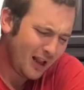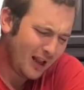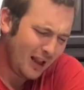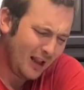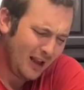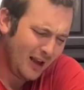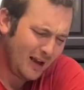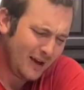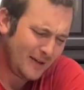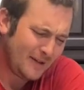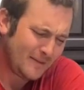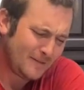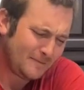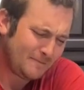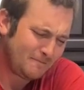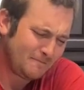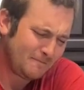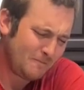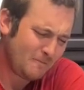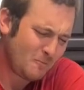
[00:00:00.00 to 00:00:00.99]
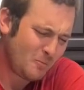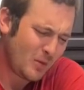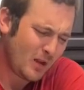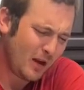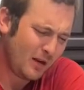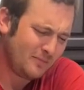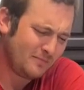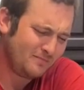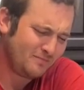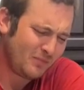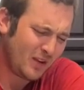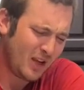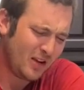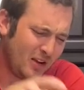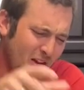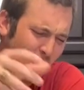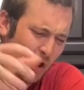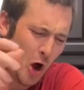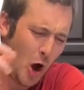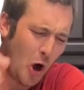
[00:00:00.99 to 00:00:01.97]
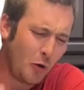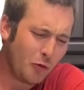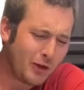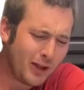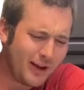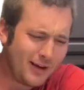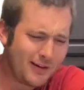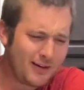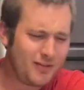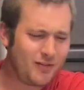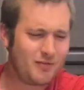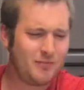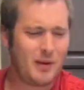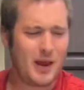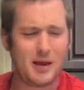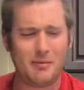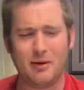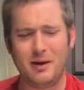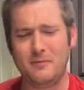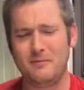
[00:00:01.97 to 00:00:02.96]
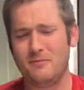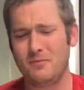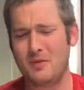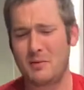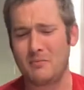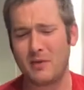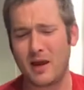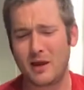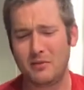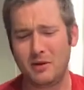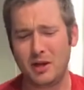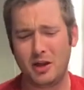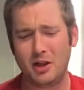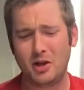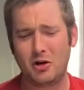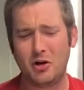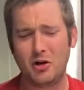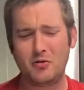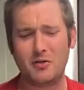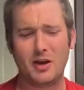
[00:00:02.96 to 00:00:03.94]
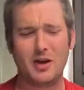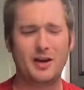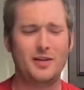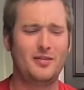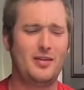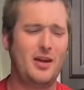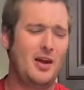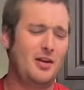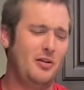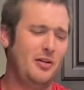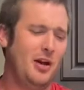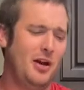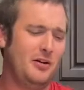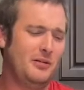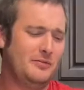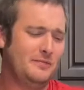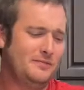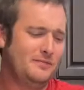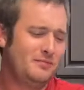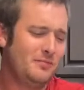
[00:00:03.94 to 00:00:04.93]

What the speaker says: A little oakiness, maybe? Maybe a little oakiness? I don't know.